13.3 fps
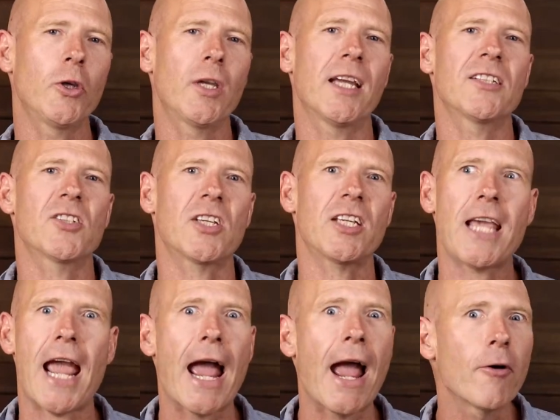who gets
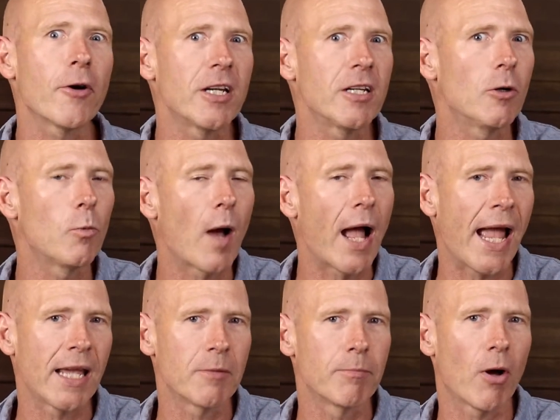carried
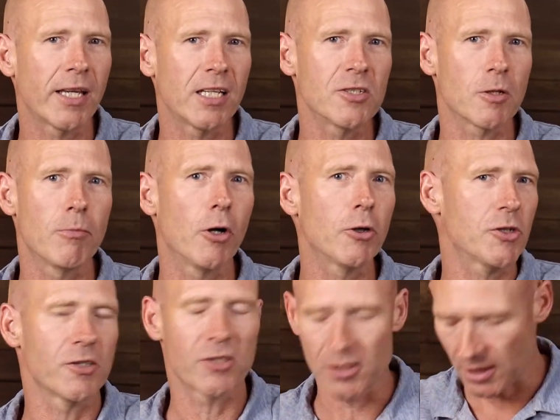away by his
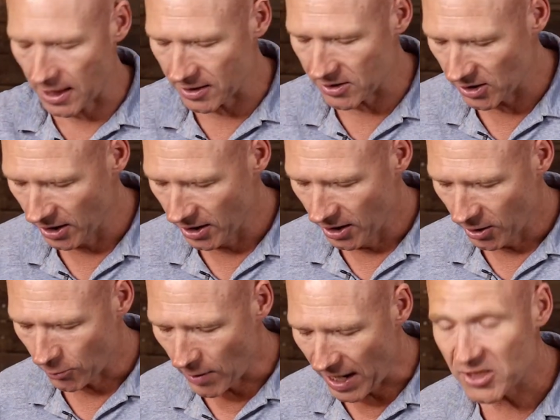emotions and does
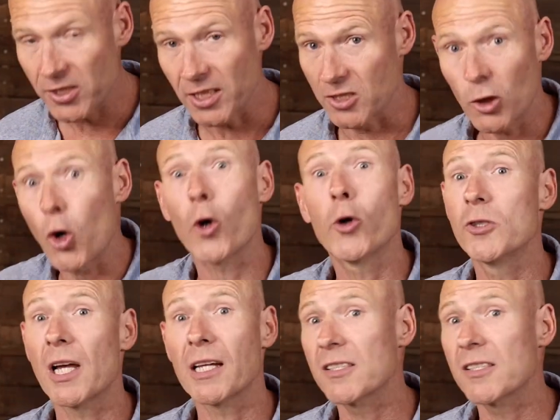rash things, a God who's